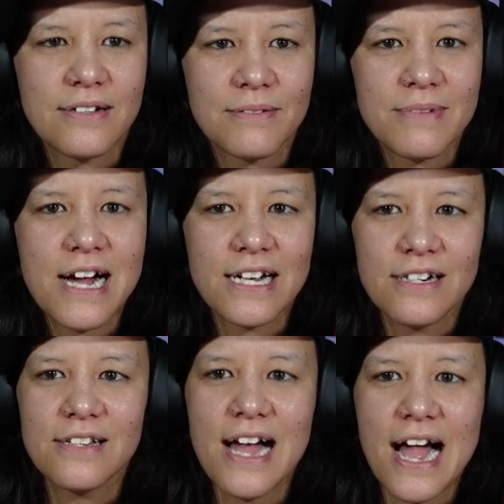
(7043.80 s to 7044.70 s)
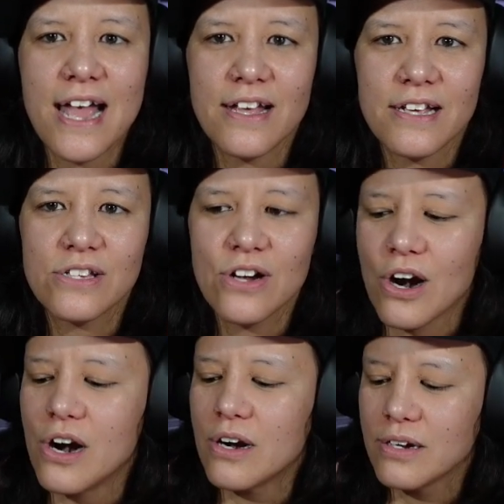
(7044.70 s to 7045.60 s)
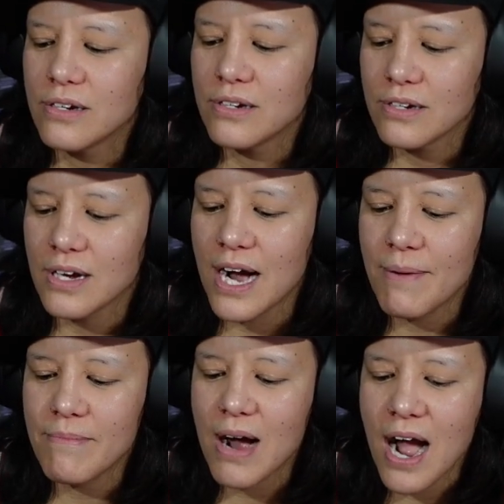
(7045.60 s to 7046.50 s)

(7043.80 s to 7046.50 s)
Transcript: I'm not gonna lie, it's hard. I'm